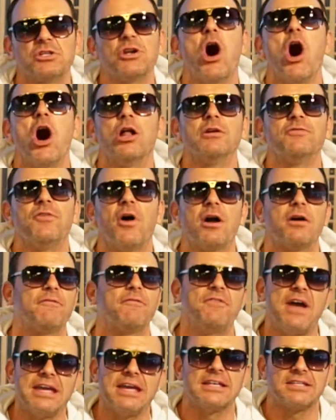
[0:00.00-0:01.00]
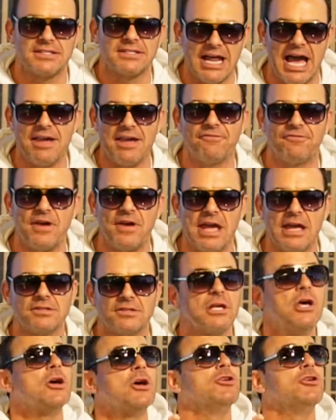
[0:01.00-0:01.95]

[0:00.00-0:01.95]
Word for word: All of our Vegas Knight fans